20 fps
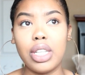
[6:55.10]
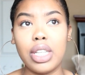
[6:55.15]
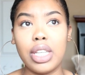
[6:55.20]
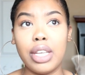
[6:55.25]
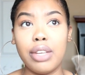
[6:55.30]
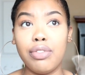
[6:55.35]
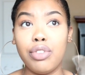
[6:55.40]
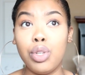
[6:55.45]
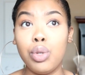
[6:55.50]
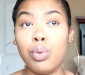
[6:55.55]

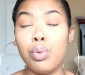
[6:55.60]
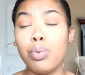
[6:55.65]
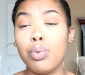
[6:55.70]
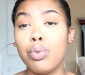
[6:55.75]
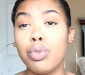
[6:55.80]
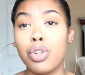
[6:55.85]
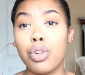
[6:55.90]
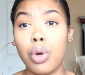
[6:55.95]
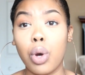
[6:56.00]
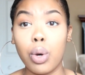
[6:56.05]
give you
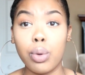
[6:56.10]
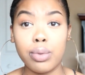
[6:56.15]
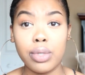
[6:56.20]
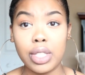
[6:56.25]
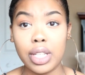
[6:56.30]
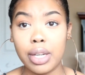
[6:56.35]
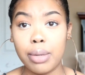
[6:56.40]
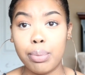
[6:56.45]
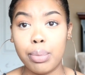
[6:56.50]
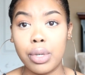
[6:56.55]
their own
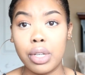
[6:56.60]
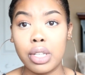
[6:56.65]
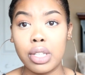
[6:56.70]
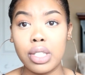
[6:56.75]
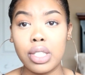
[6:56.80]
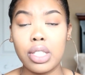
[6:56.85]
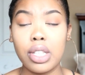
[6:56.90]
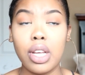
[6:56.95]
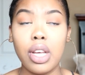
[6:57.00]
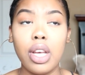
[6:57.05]
set of
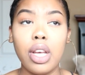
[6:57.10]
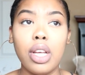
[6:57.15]
books.